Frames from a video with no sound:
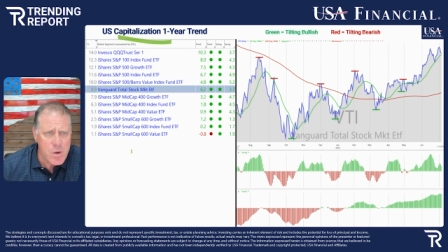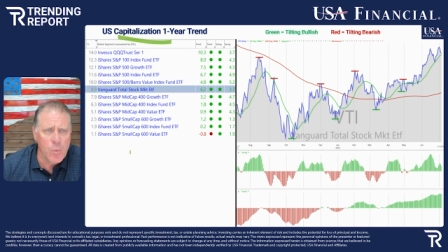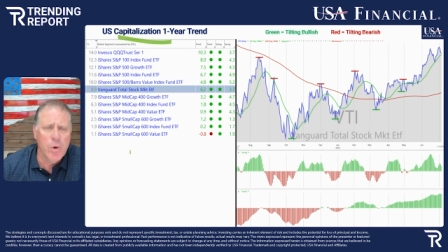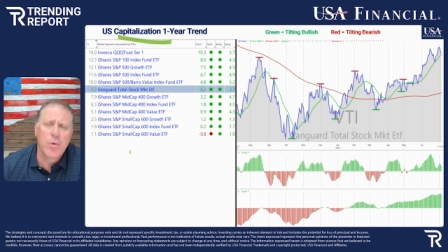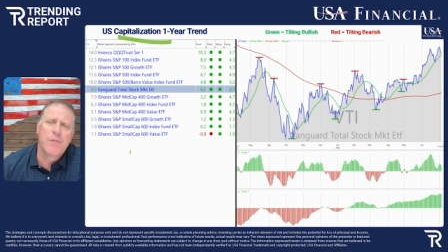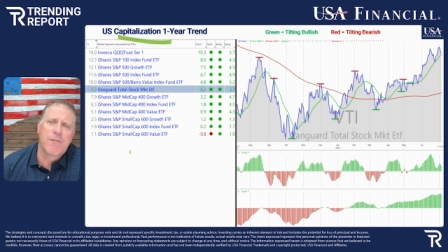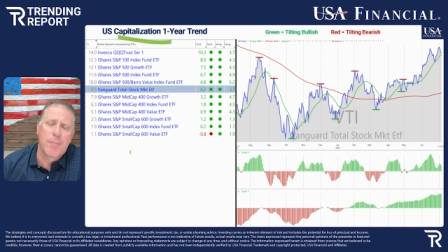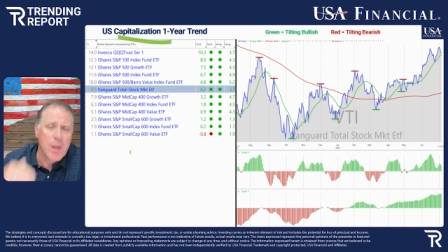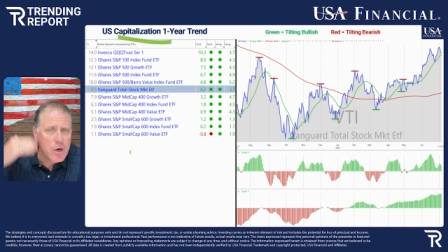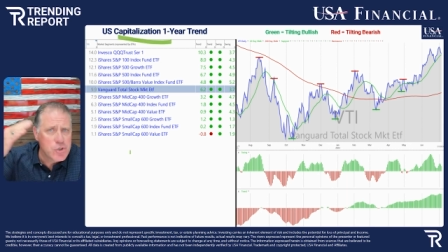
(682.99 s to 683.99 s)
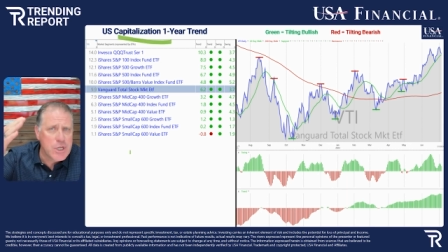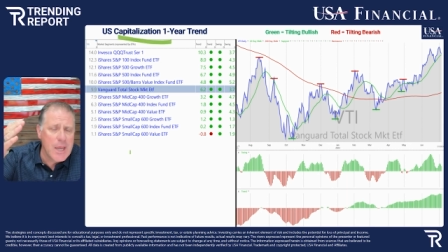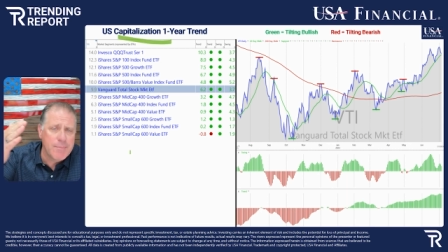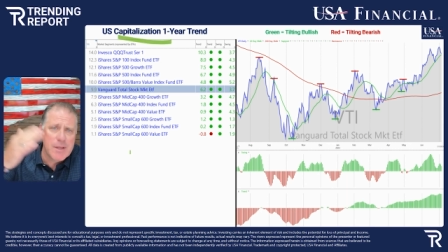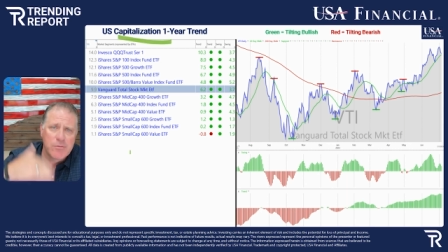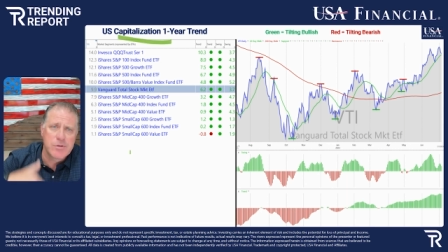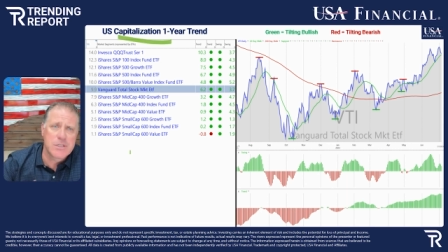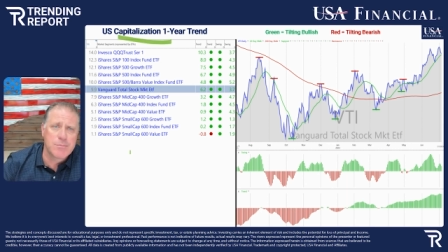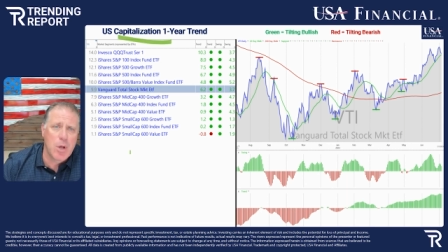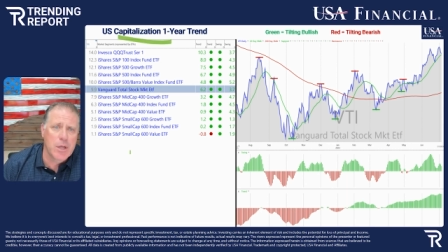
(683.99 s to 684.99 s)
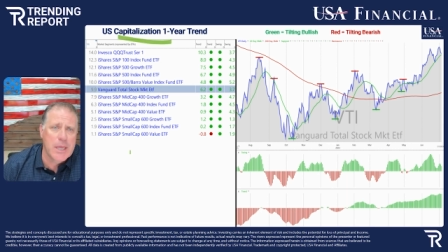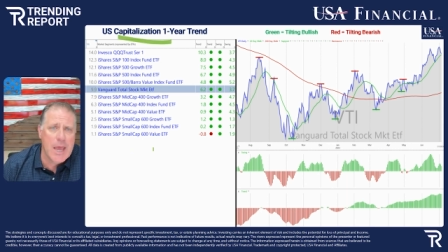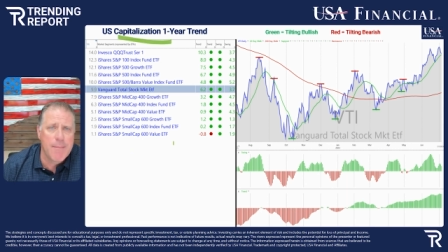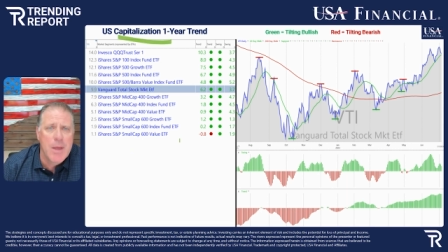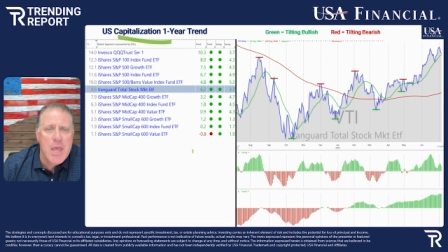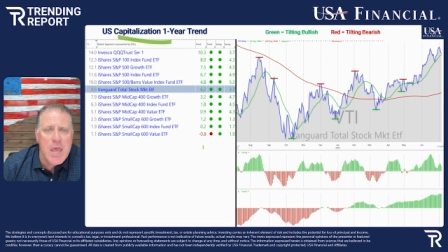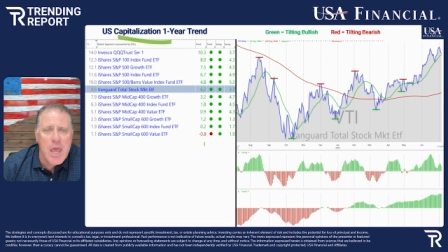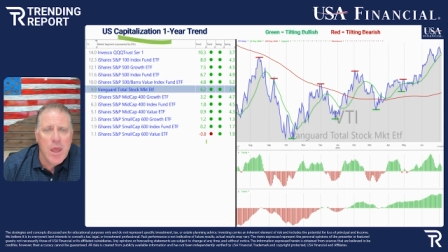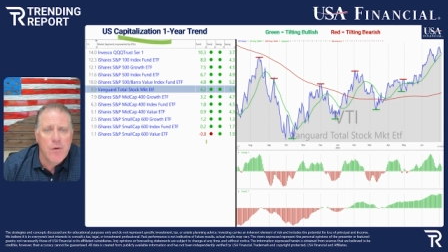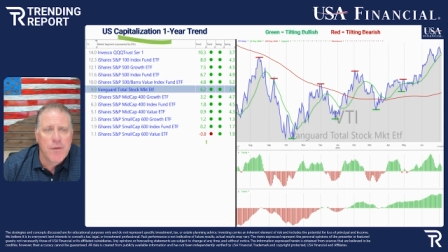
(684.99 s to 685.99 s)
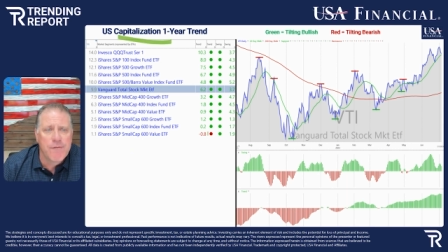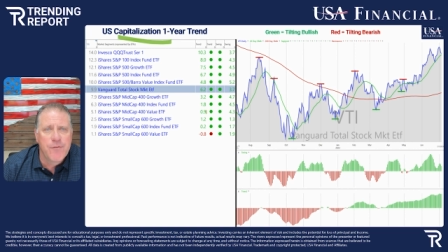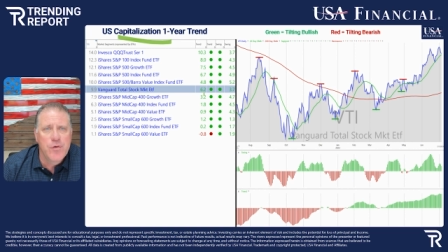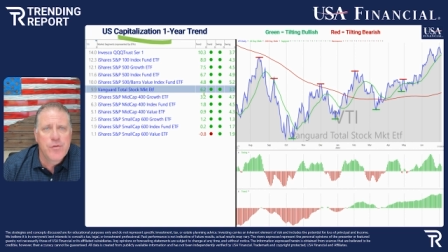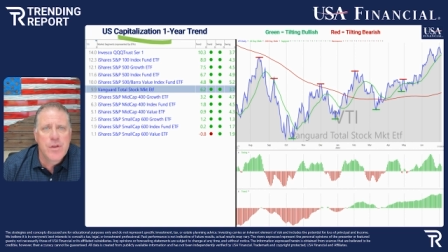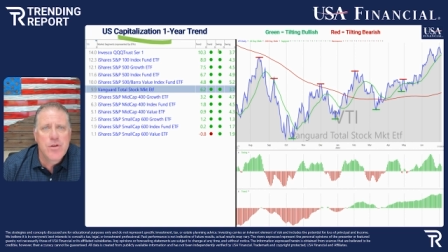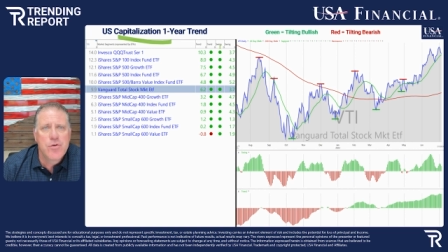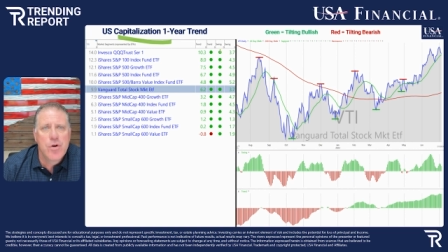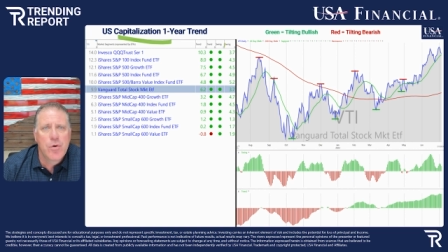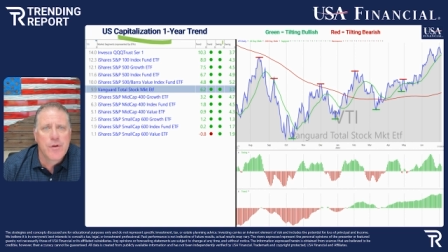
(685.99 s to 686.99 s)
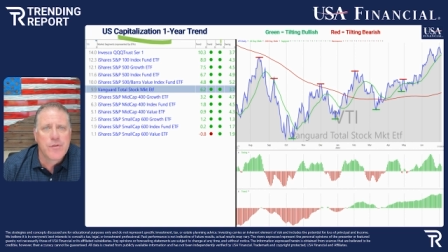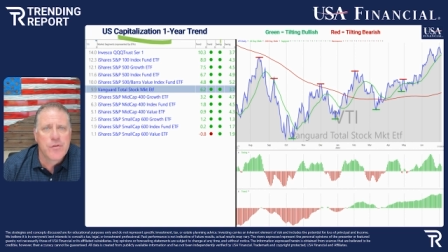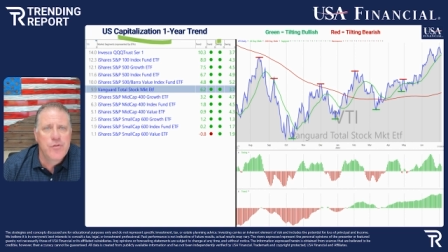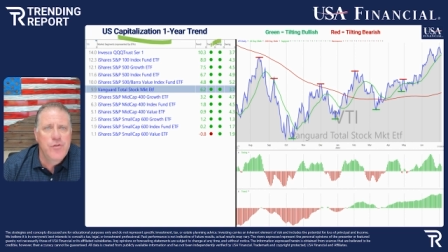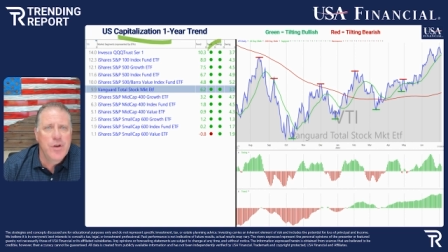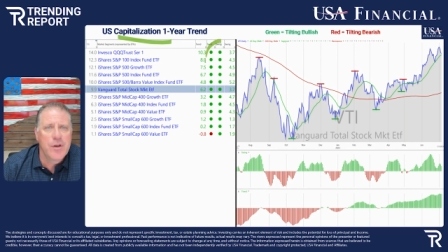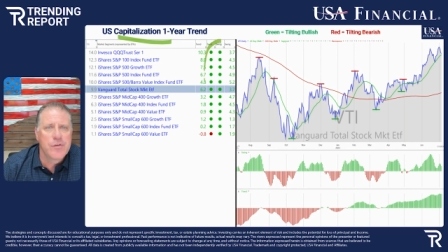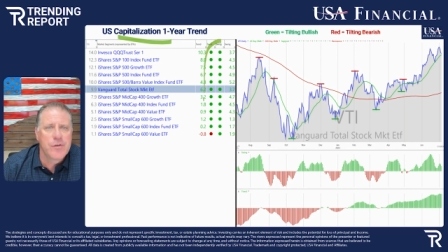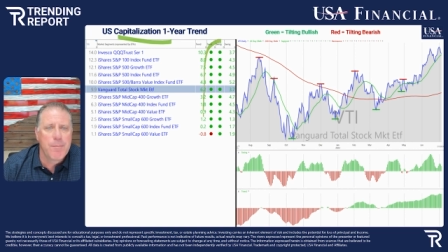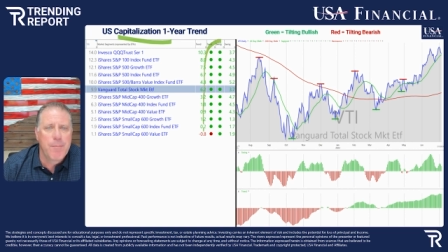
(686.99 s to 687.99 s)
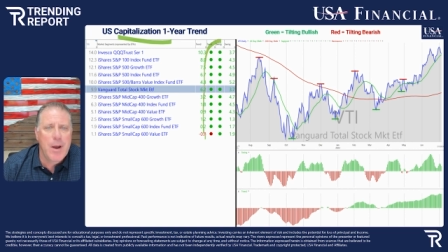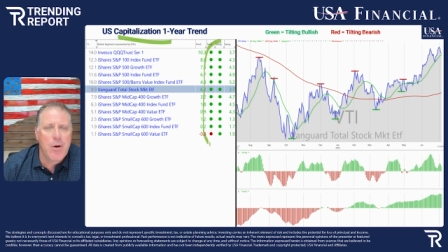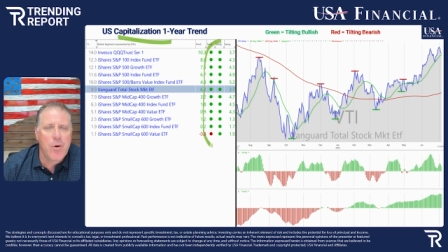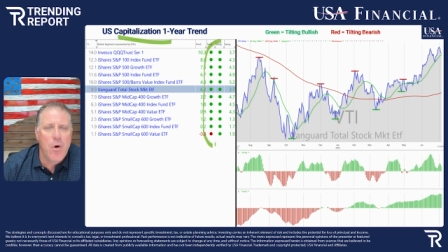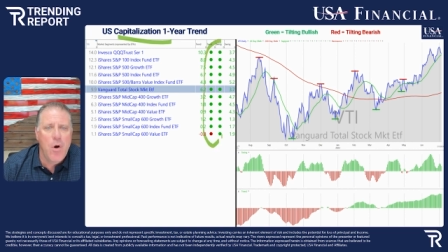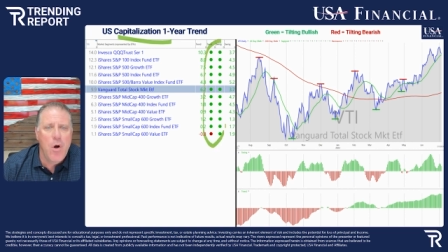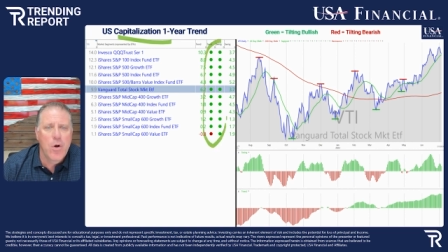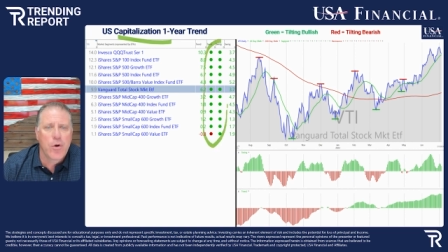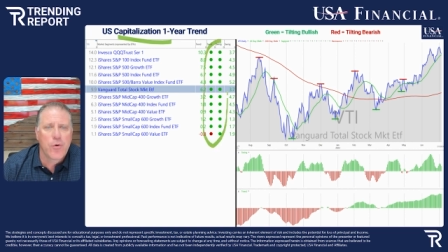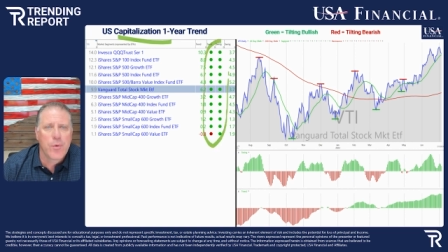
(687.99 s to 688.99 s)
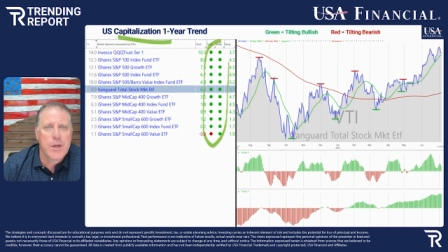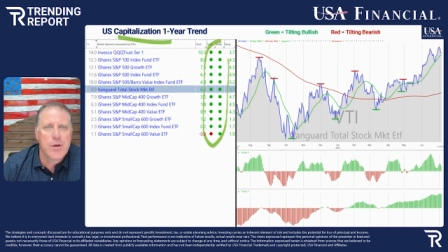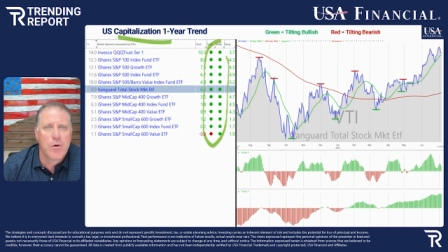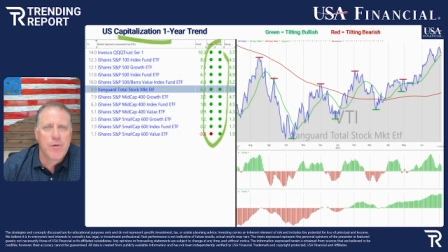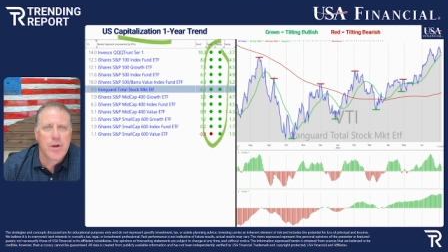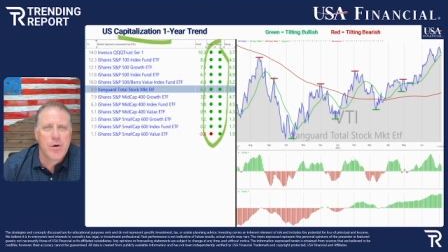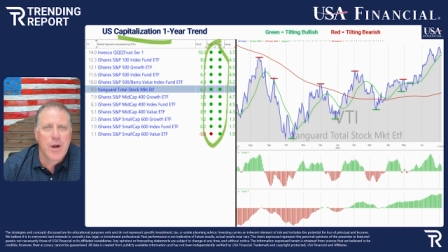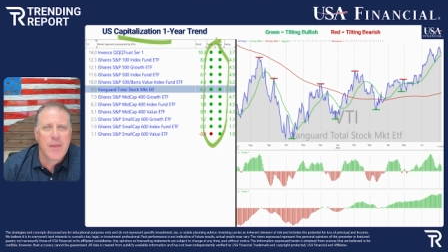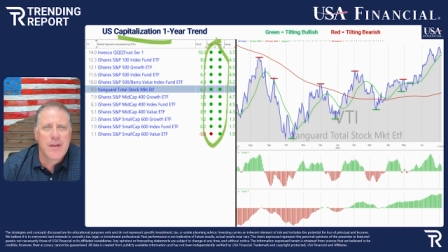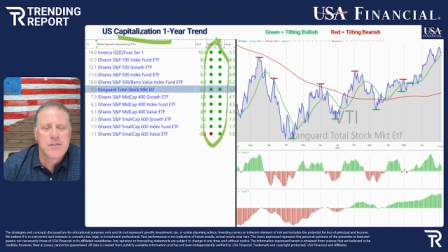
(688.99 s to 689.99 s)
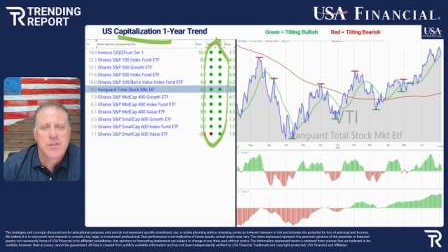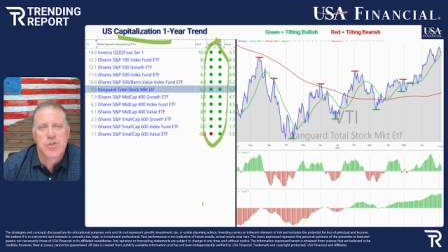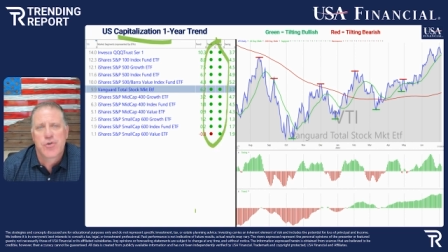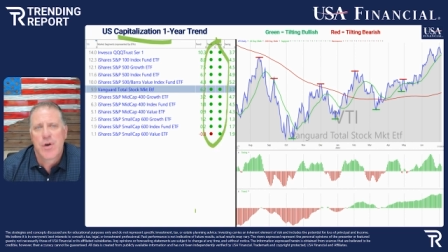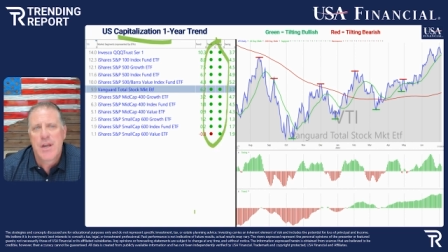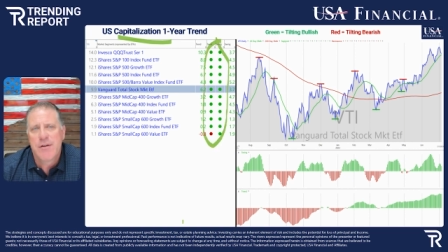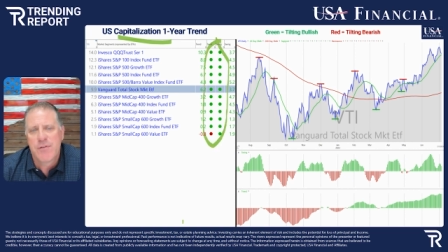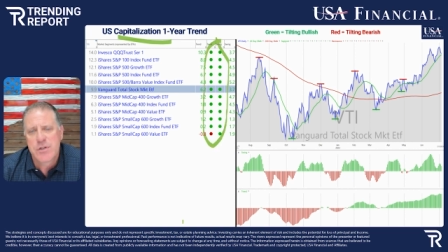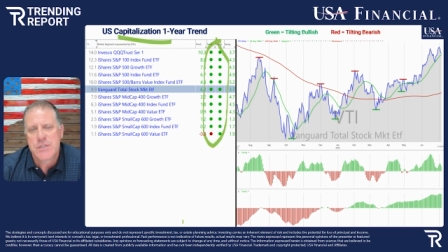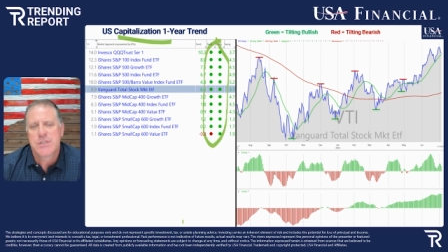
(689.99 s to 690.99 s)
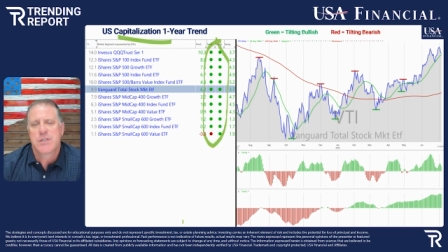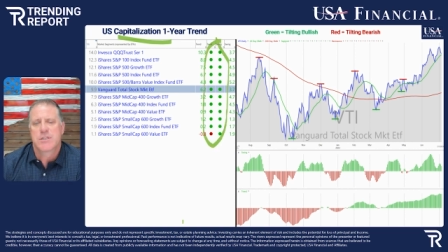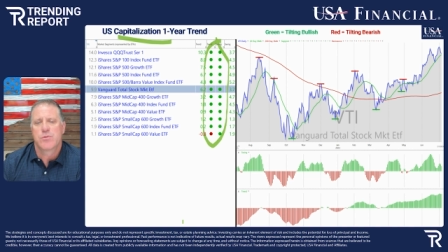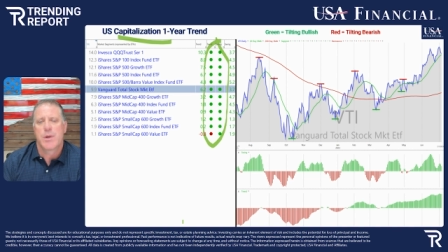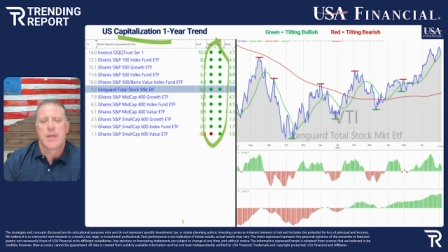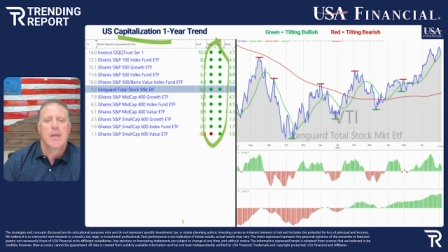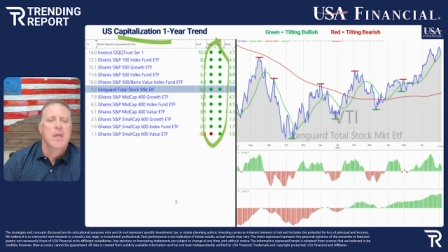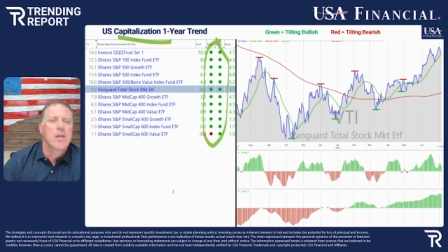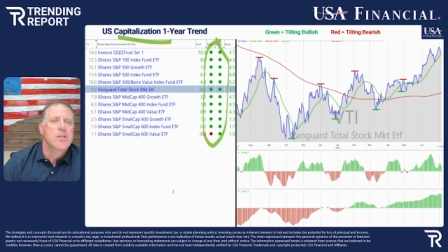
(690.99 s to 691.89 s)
We're going from large cap down to small cap. And the first thing you notice is just about all green over here. Now, that's the trend versus the swing.